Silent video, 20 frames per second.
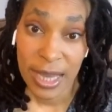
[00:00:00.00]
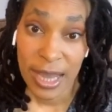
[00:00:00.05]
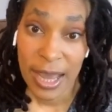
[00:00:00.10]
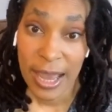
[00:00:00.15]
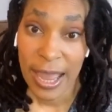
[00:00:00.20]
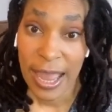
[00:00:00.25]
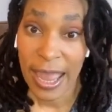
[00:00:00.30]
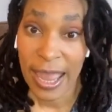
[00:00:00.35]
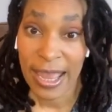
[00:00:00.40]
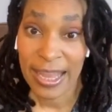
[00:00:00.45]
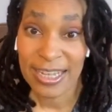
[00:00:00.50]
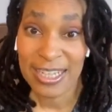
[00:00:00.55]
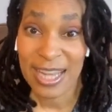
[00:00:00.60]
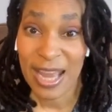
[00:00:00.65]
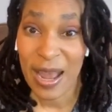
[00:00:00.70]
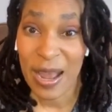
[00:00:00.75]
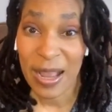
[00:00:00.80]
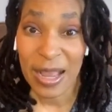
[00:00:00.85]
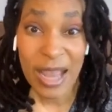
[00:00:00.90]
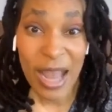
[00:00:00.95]
And uh,
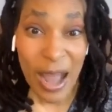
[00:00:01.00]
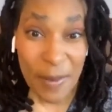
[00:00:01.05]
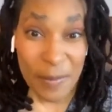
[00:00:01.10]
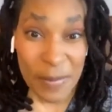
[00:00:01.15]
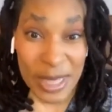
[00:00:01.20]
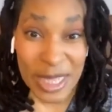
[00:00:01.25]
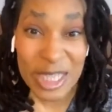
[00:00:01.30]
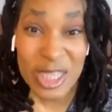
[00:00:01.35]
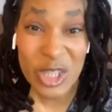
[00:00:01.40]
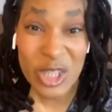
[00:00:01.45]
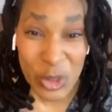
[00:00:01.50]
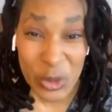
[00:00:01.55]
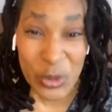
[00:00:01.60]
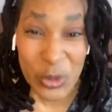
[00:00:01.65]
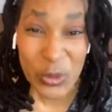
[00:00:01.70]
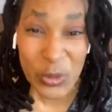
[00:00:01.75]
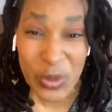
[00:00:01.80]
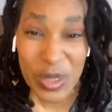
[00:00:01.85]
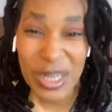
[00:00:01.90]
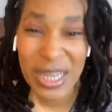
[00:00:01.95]
coming
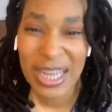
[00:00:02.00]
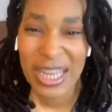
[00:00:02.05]
soon,